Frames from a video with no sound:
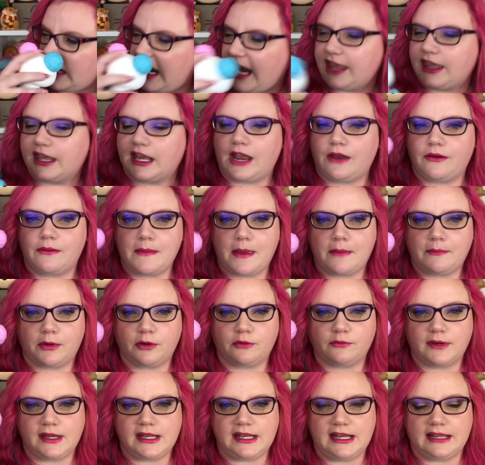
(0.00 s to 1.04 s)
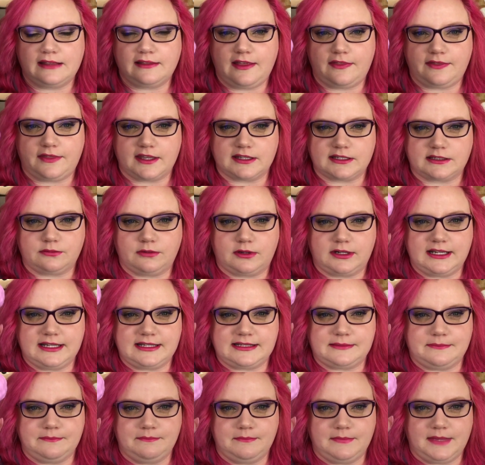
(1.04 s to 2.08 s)
I think I remember reading that this one
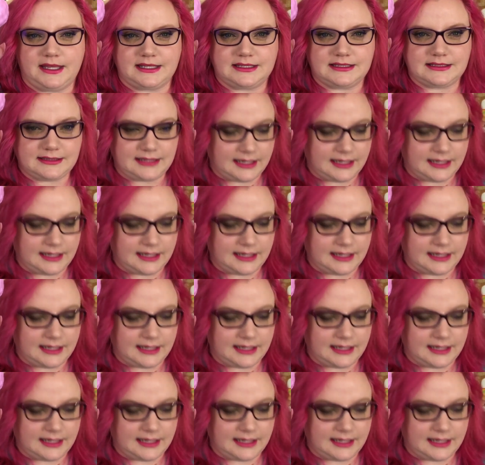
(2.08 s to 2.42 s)
is mint